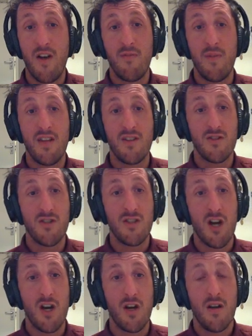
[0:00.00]
minutes or
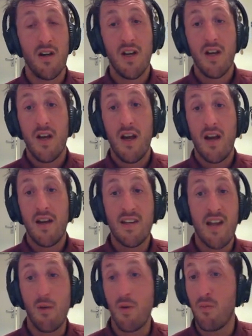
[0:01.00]
so. Does
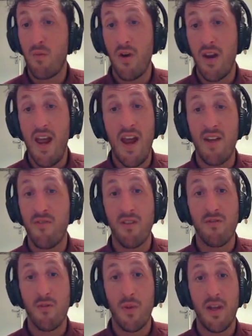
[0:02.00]
anyone want anything
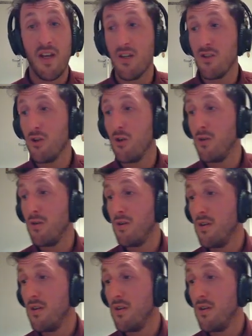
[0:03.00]
repeated at all?